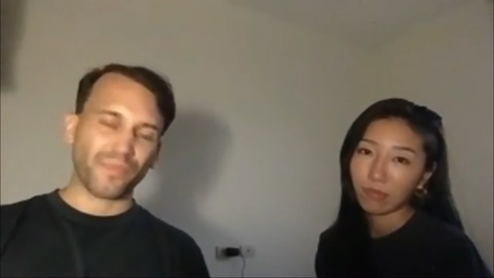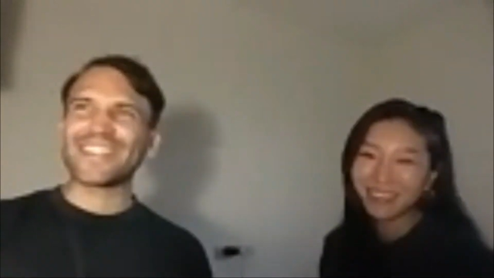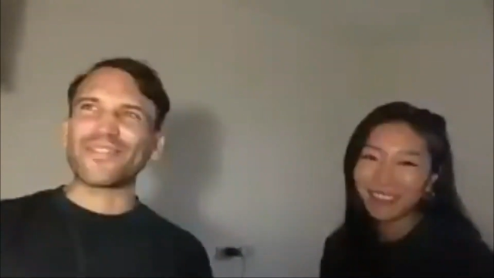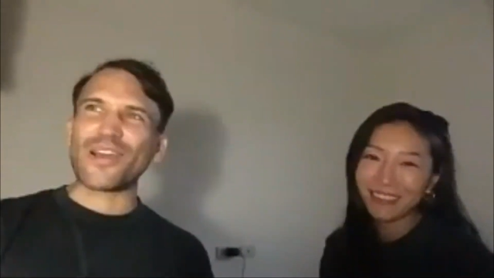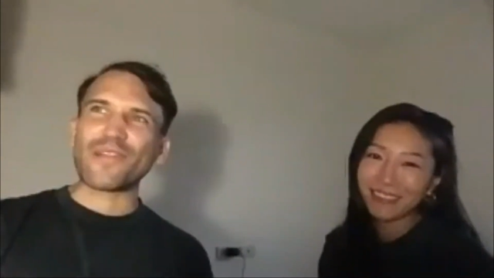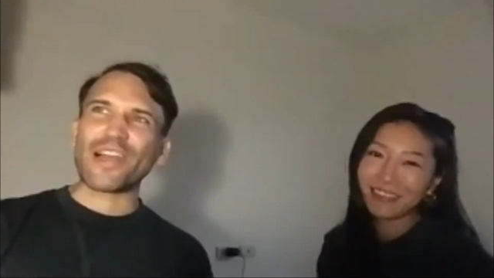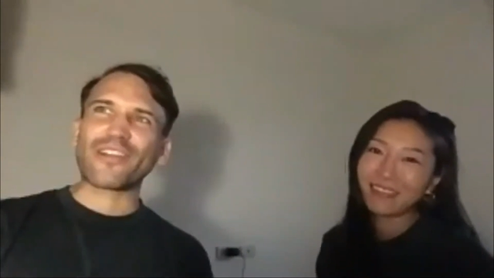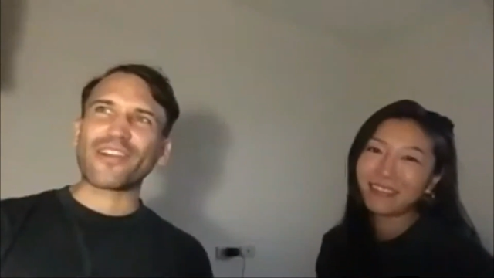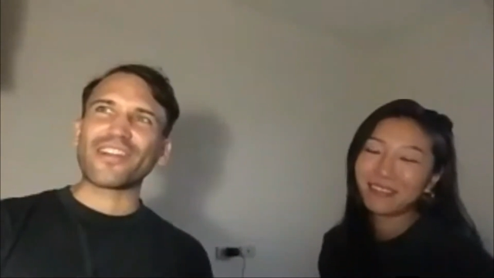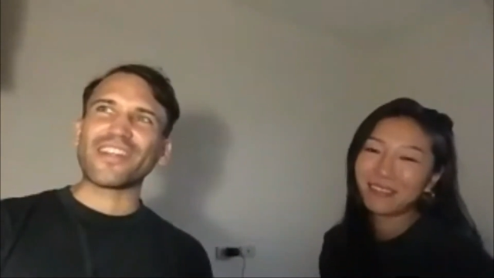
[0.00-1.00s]
Speaker 1: My background
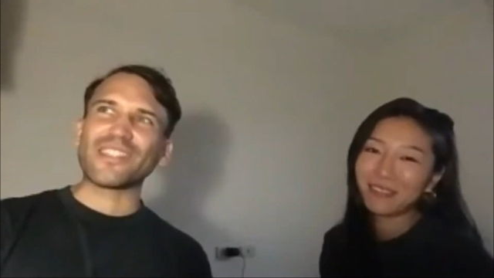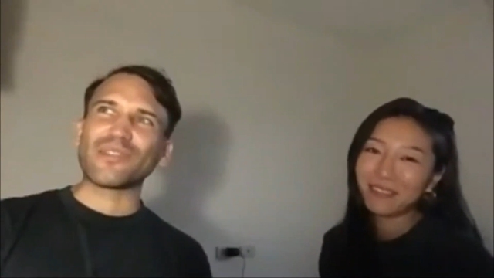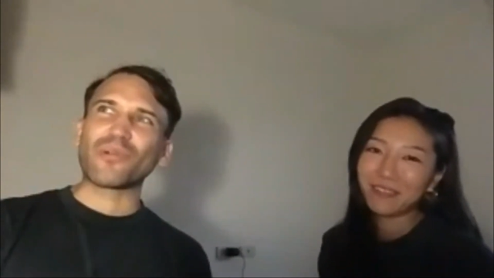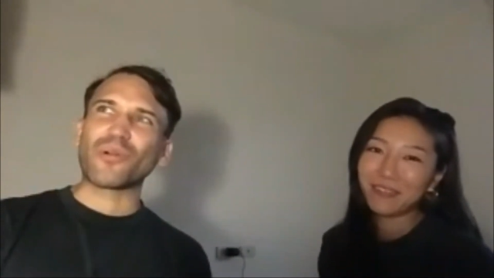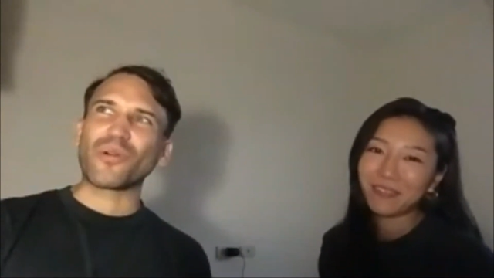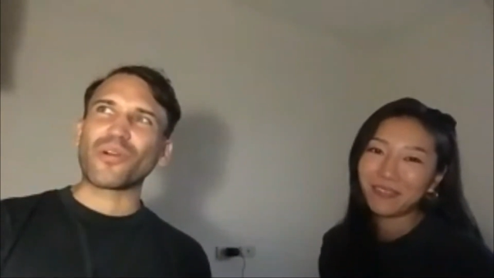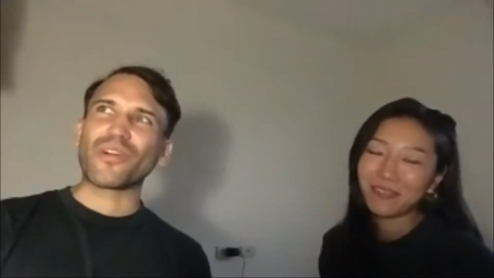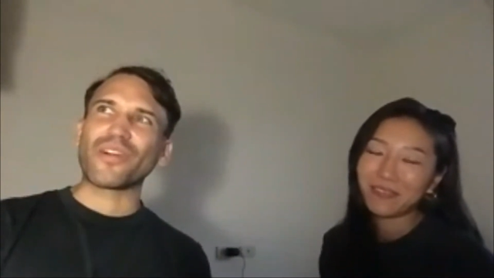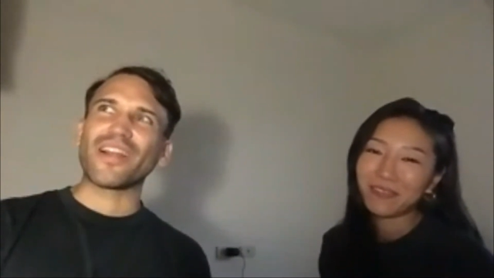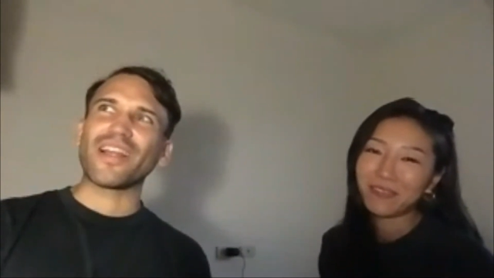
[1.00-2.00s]
is more,
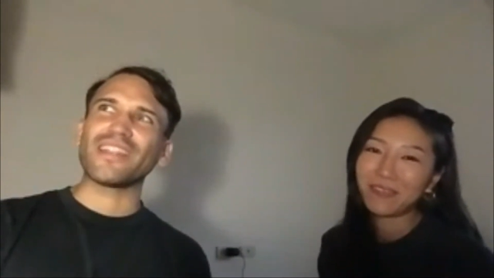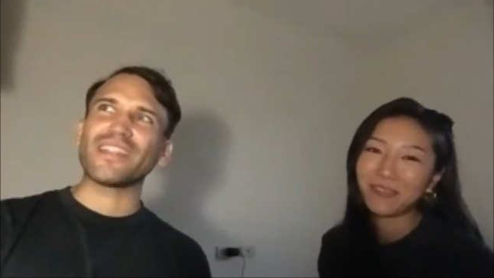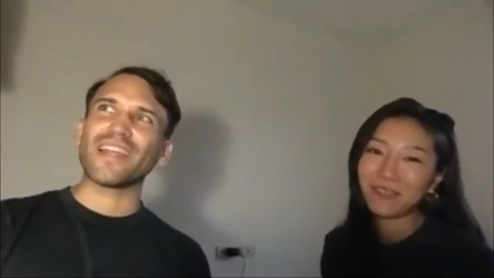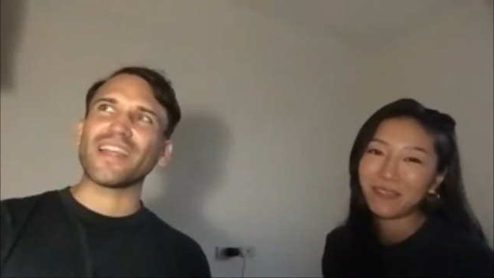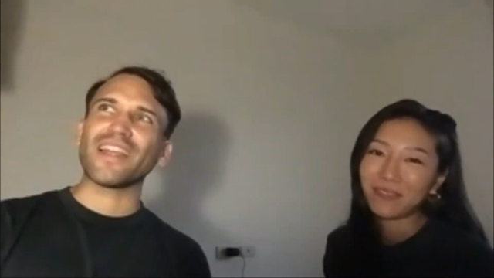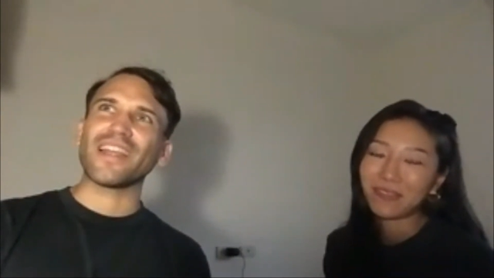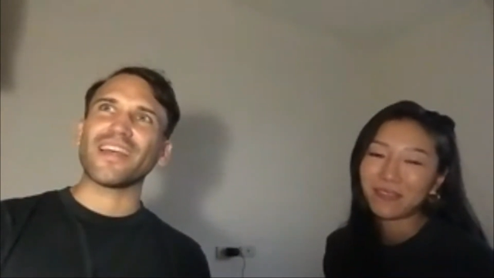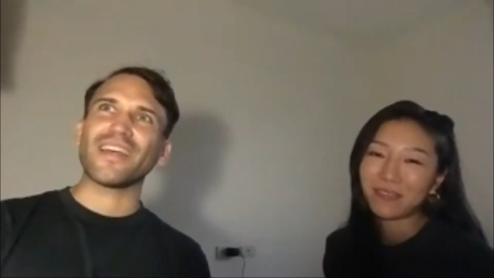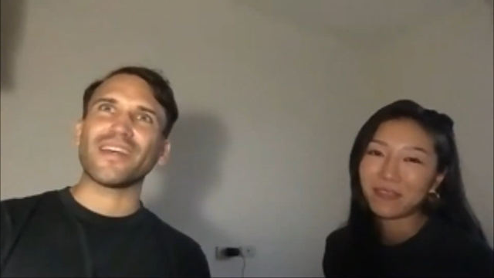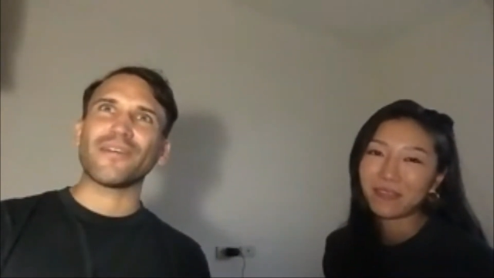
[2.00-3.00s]
let's say,
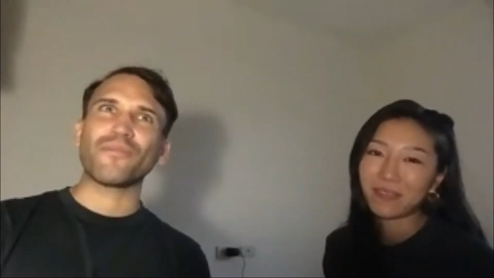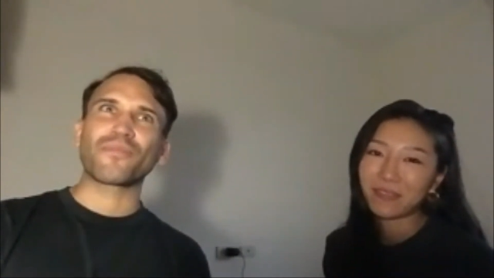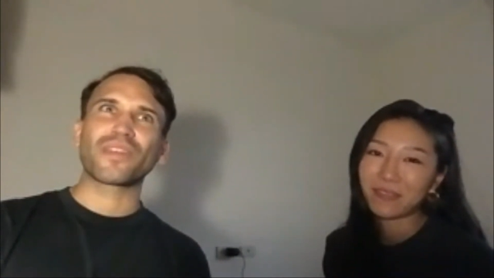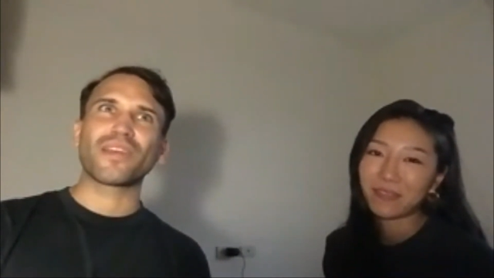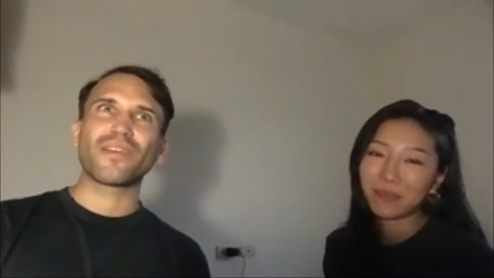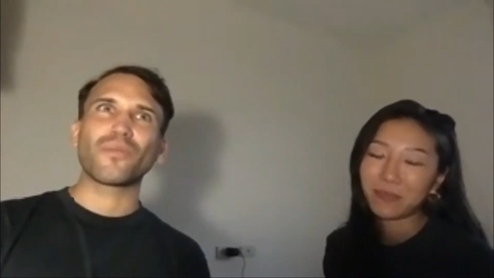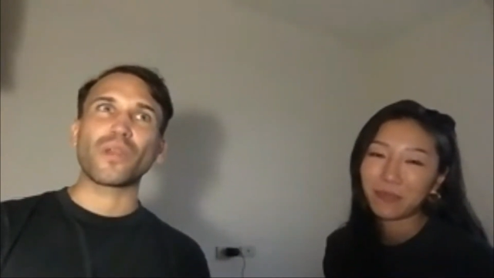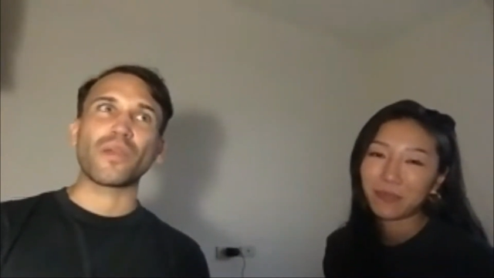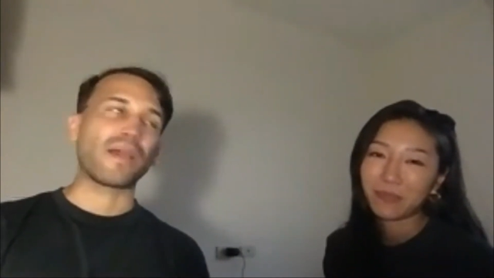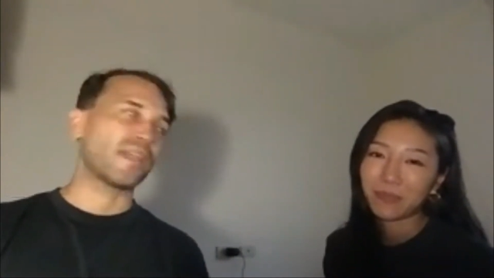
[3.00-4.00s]
um, we
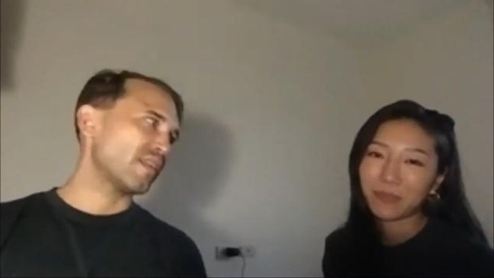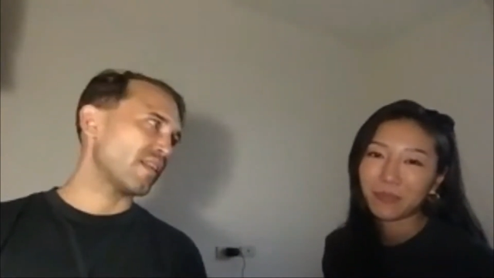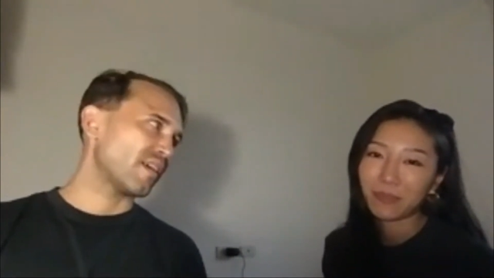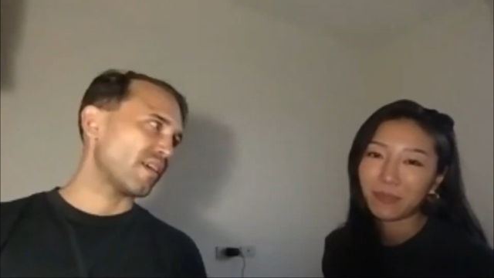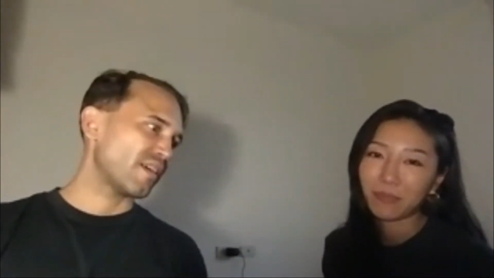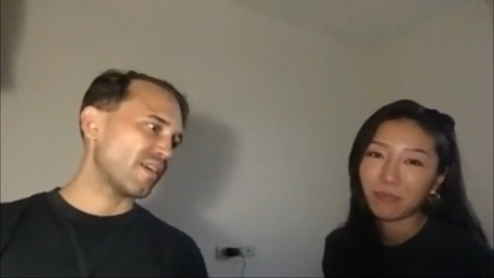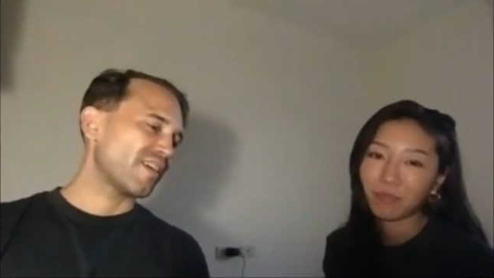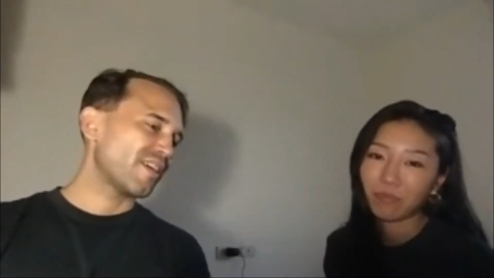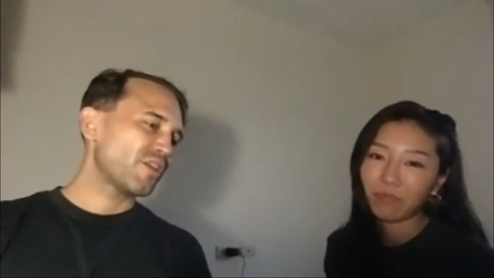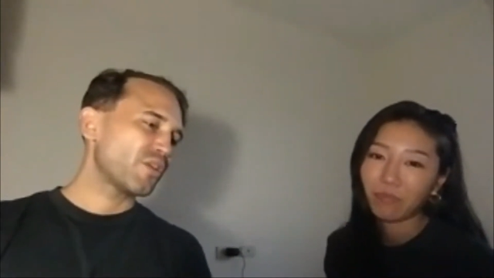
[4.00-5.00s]
met in uh,
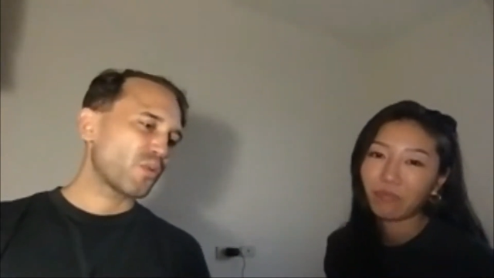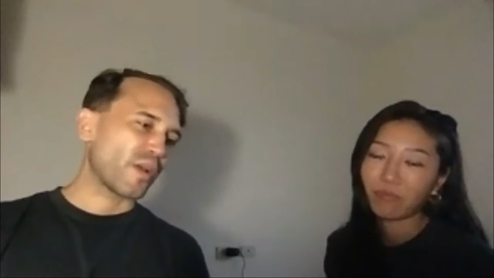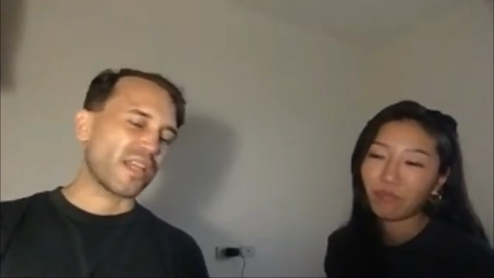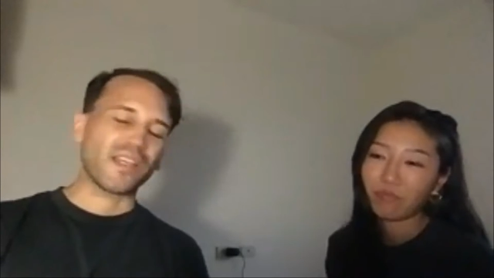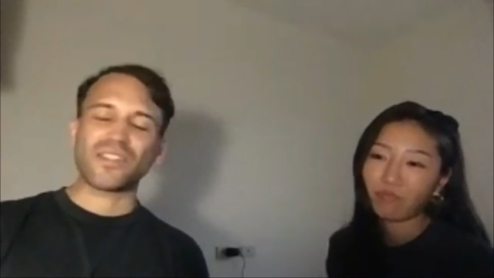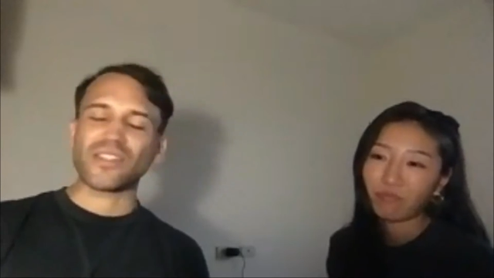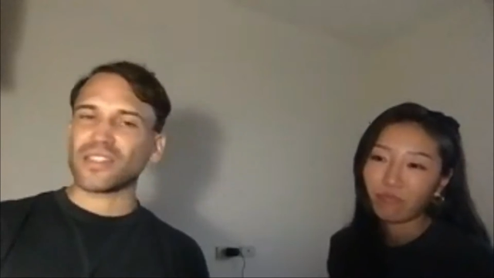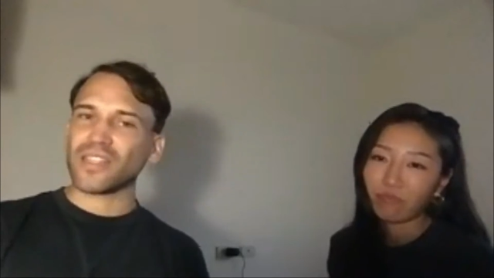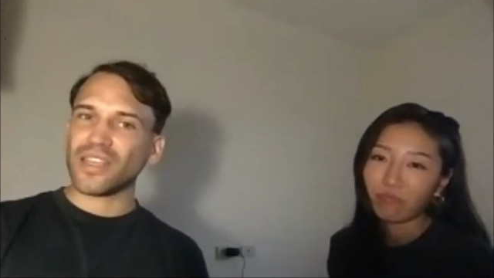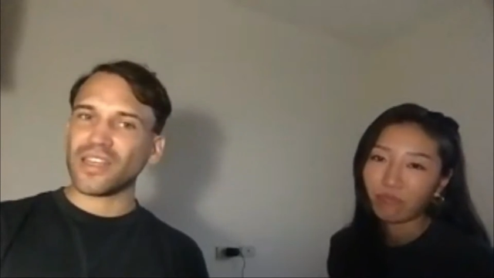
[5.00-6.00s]

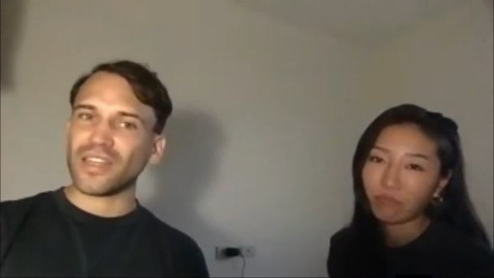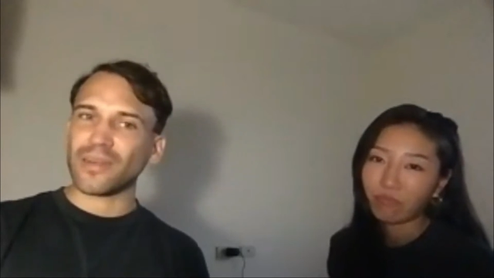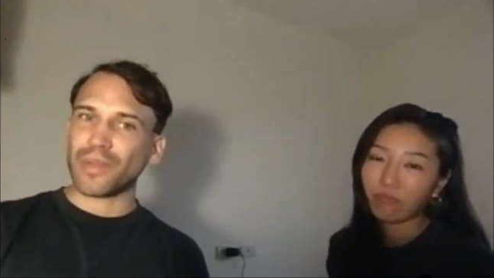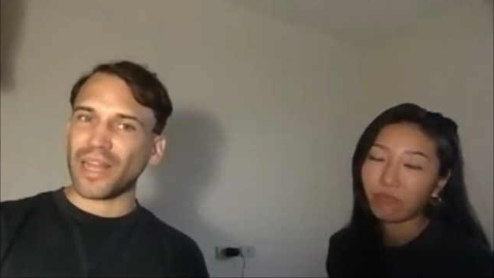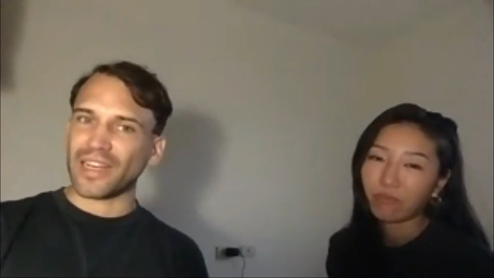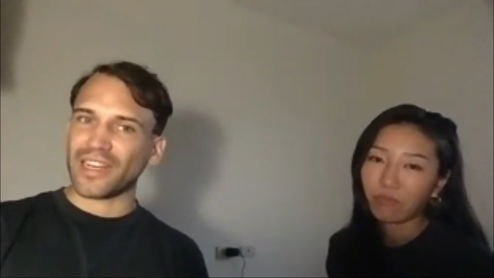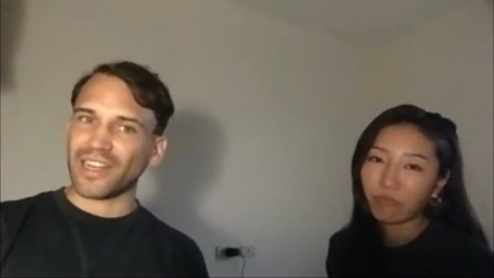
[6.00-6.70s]
2016 in Milan, Italy.